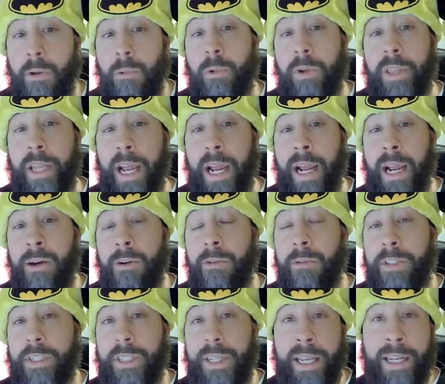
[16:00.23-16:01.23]

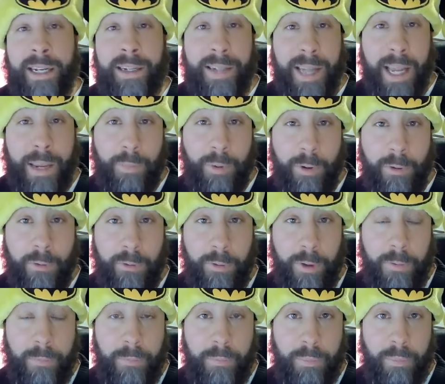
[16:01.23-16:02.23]
without any type of
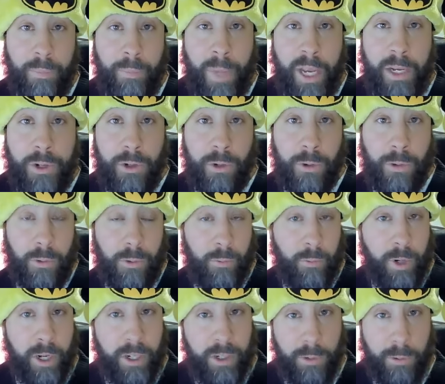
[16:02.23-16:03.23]
major
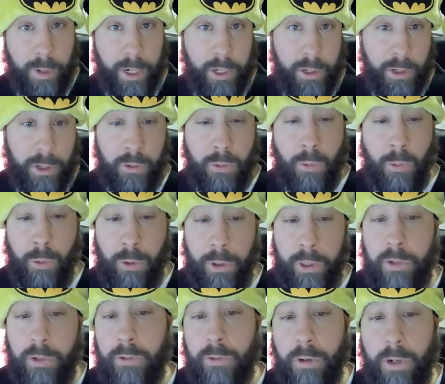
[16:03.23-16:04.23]
restoration or
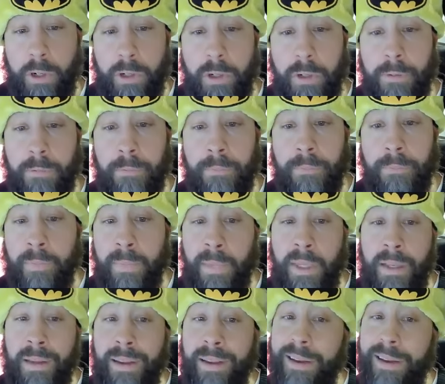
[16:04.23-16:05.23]
construction.
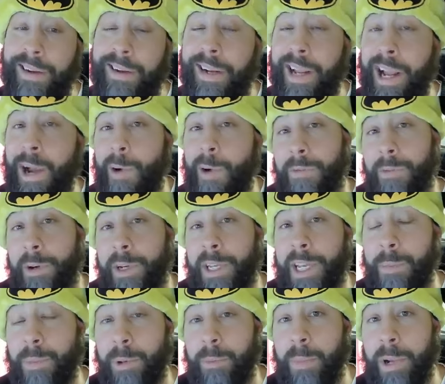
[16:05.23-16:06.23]
However,
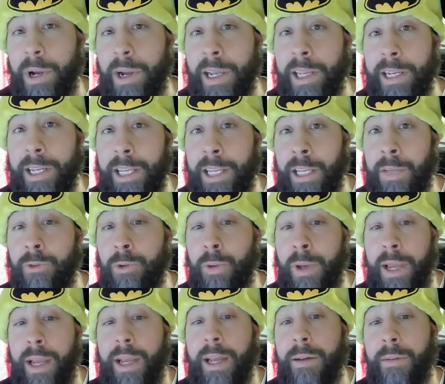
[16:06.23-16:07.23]
keep in mind if you
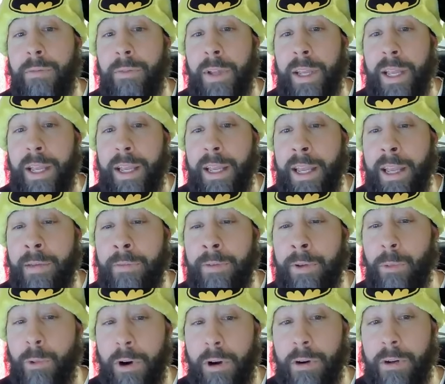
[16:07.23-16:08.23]
have heavy
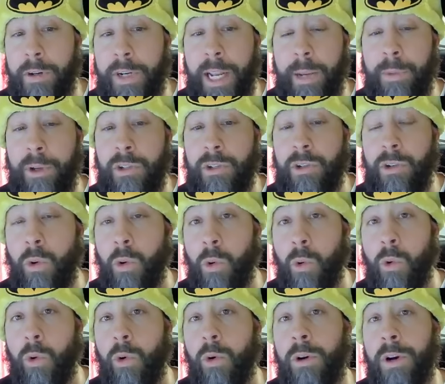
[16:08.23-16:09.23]
water damage
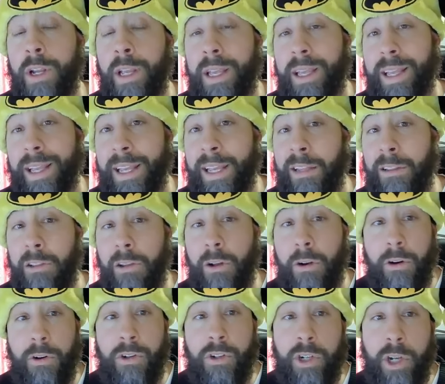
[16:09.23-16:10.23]
or a
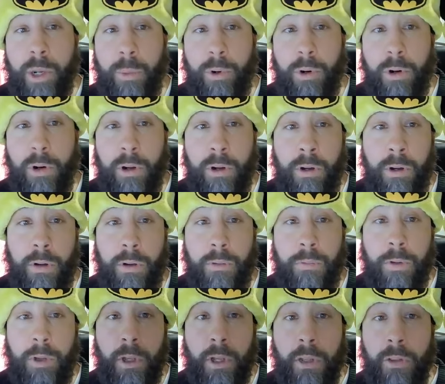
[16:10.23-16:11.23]
large number
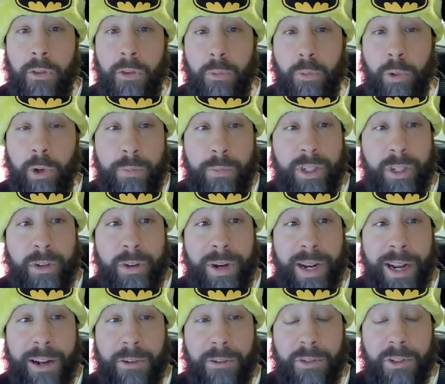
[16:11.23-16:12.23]
of the rooms in your
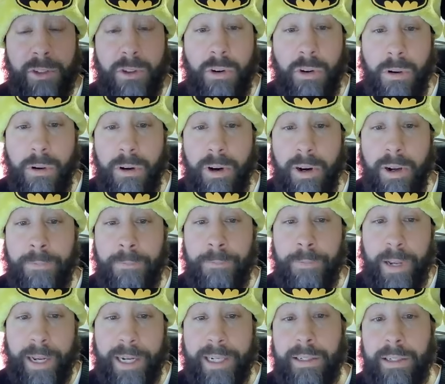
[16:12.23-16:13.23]
house are
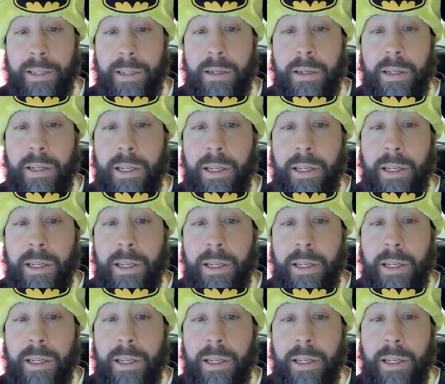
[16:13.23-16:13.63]
affected,